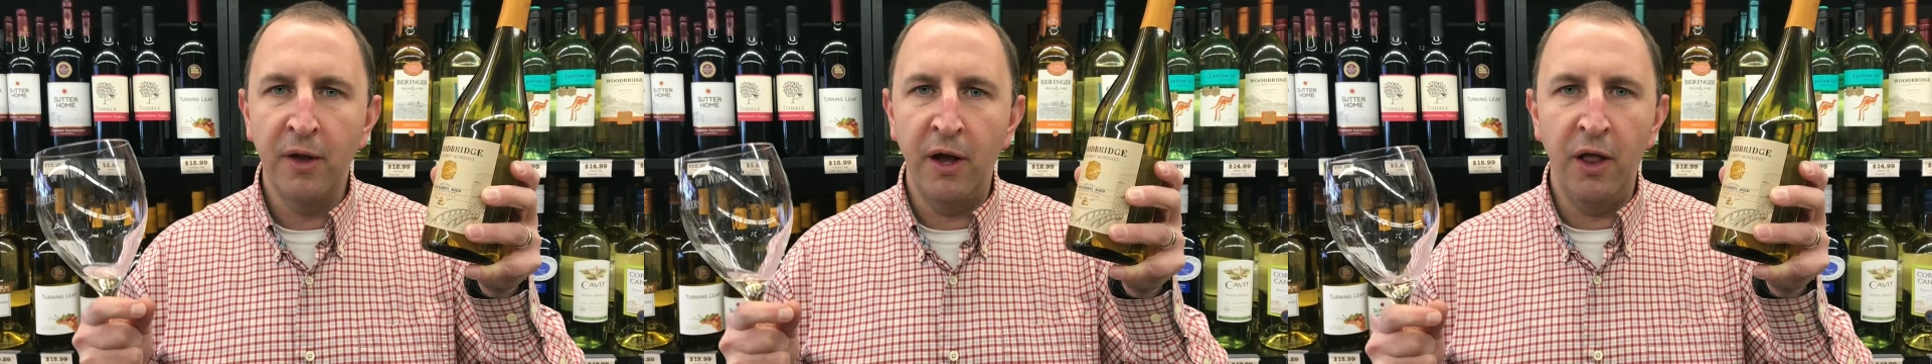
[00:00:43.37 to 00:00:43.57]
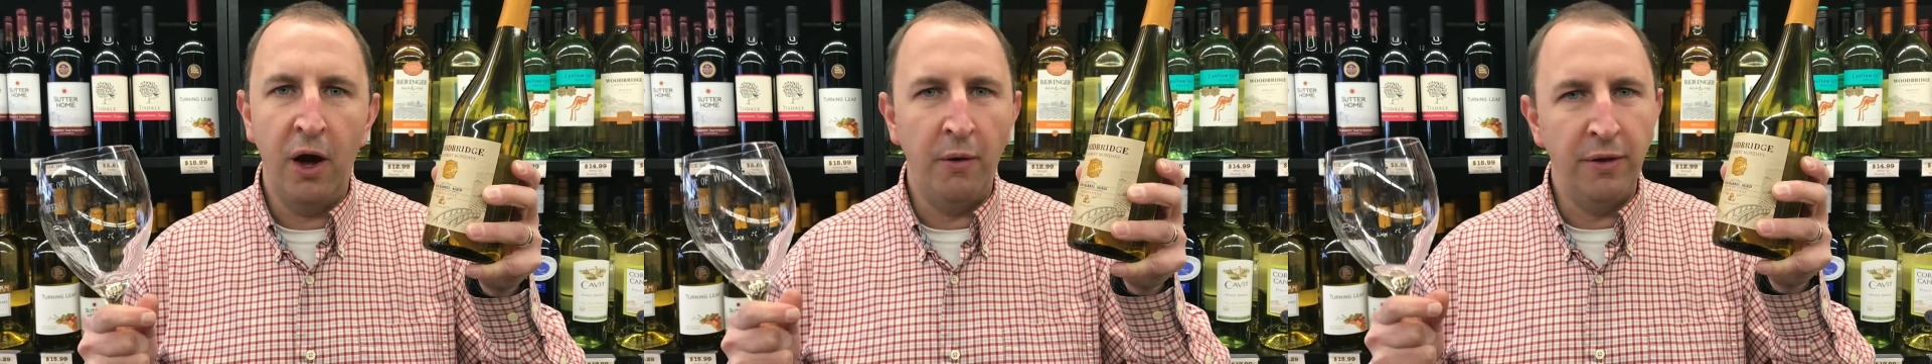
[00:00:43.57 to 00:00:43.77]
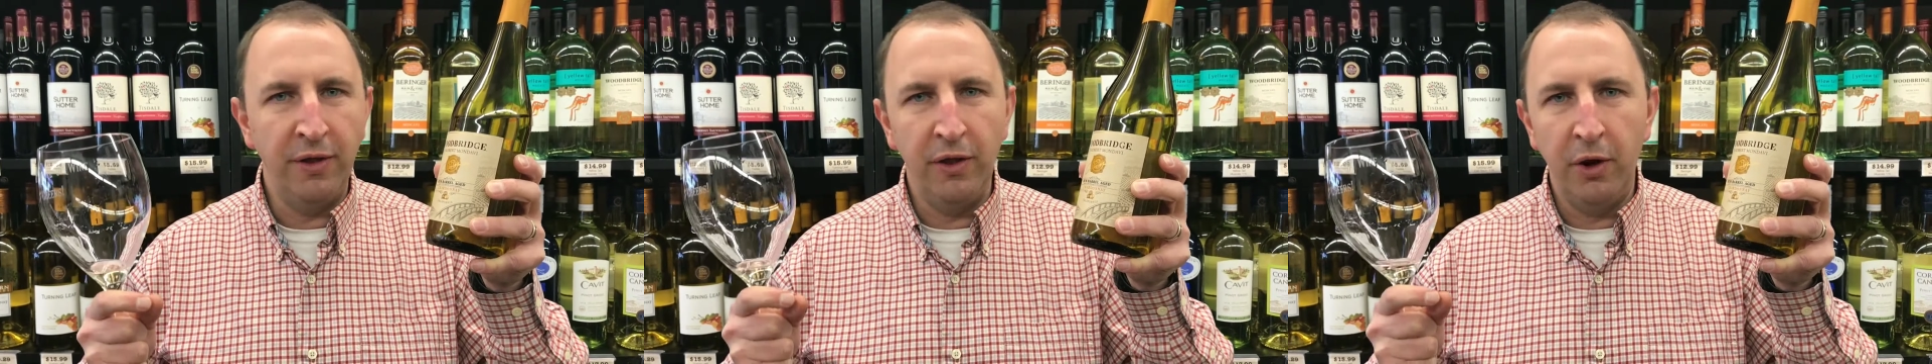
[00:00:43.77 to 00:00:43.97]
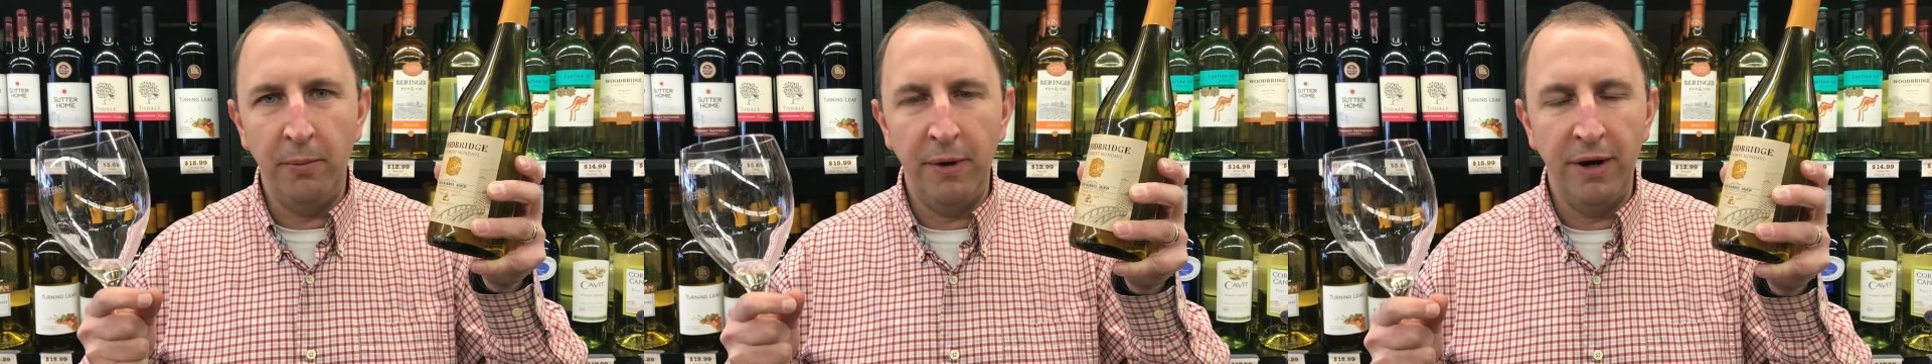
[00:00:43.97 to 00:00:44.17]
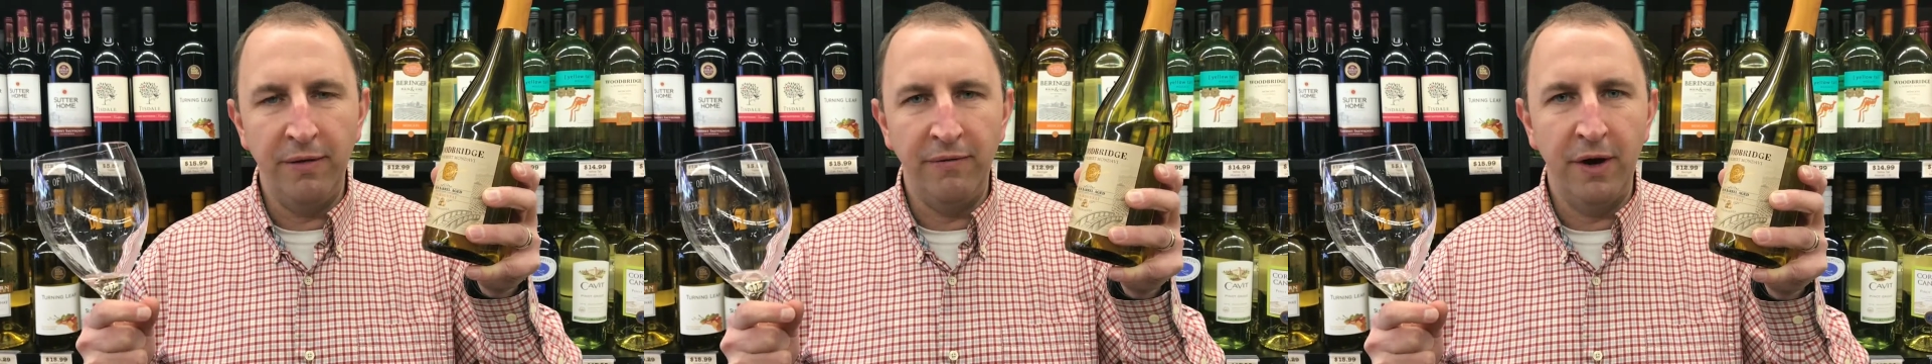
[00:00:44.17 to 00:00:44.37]
along with a little
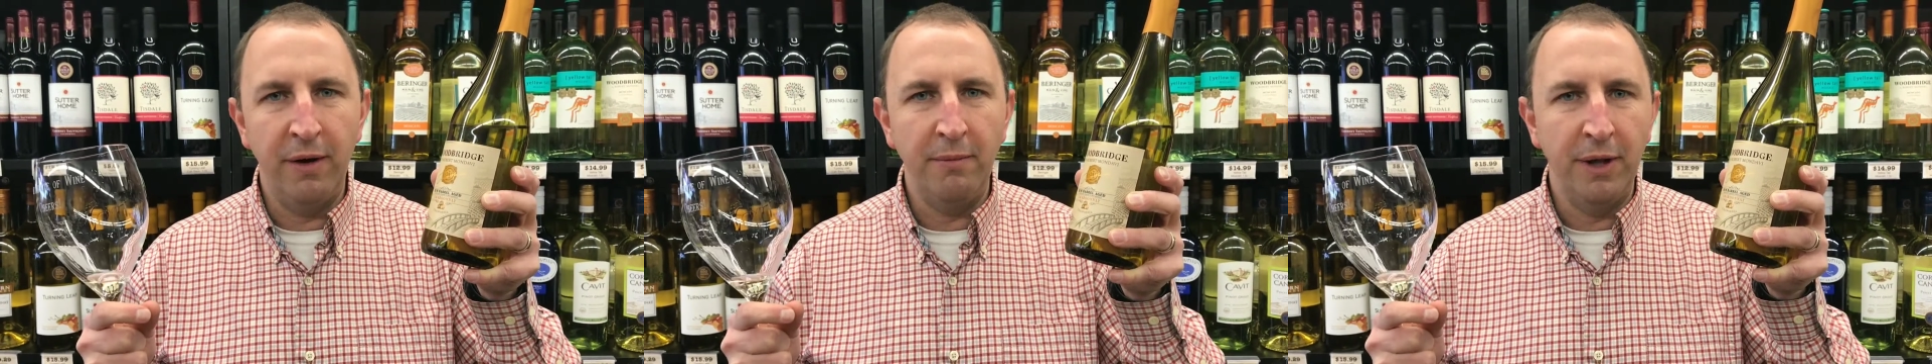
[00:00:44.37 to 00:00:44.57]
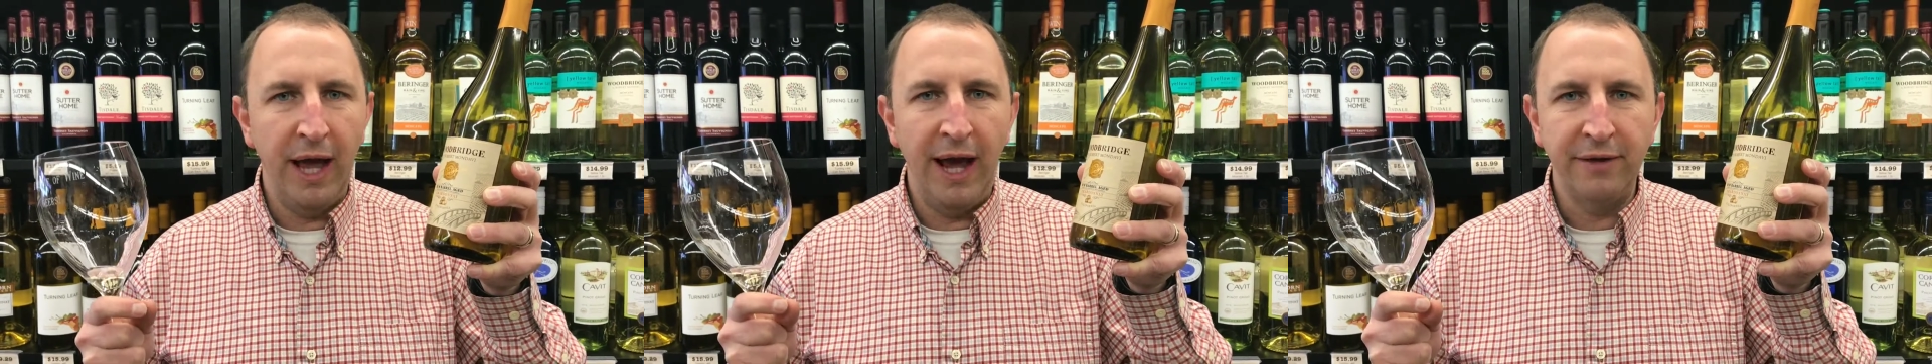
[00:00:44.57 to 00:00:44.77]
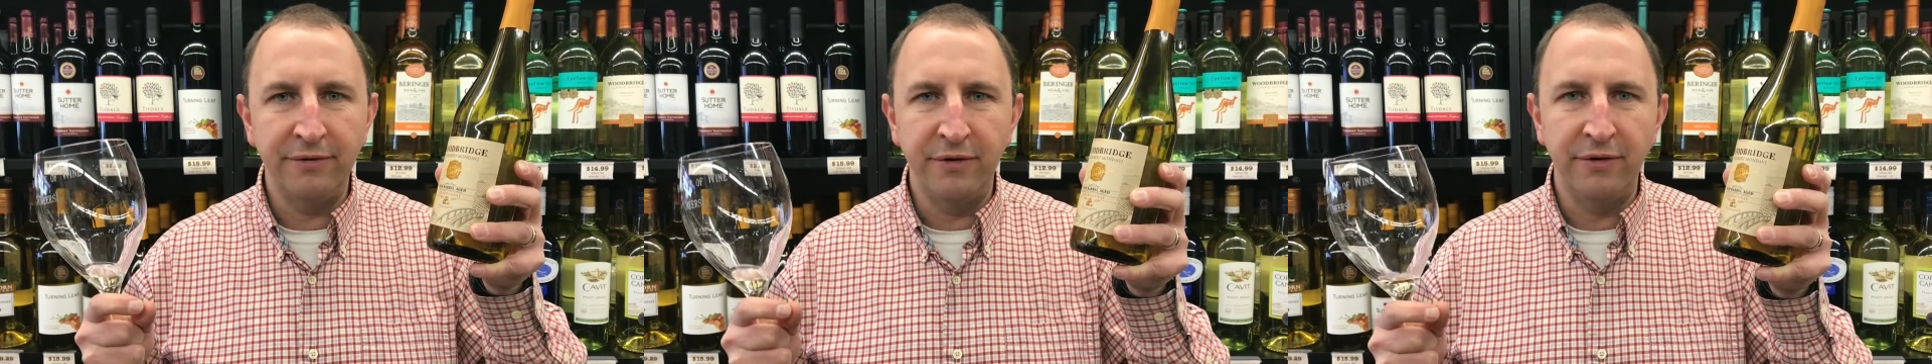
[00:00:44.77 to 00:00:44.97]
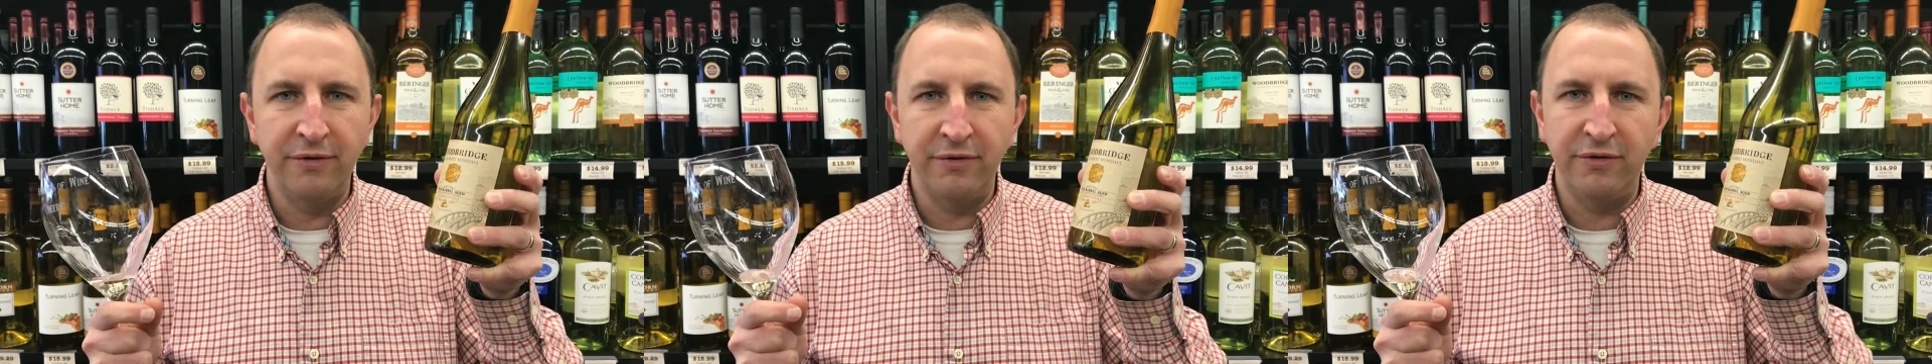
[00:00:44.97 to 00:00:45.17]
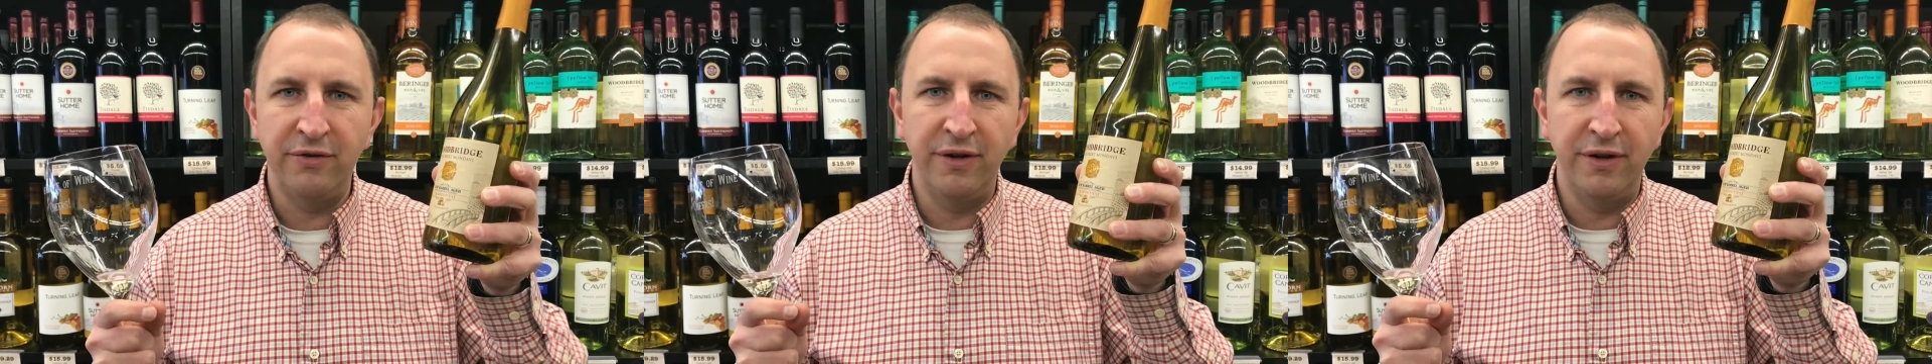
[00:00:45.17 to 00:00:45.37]
bit of uh,
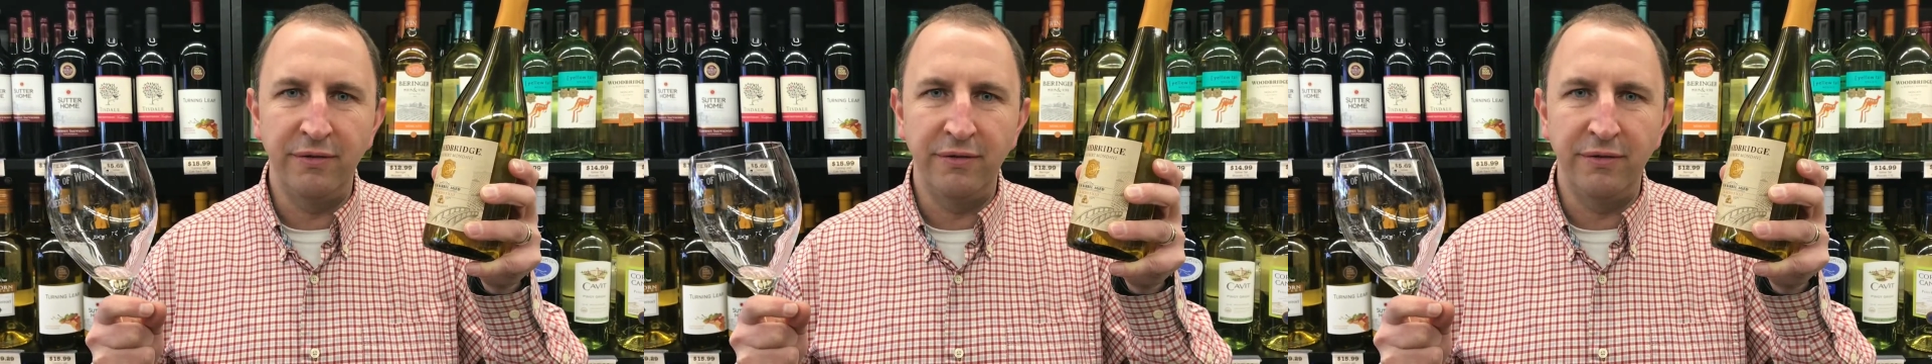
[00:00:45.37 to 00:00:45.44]
molasses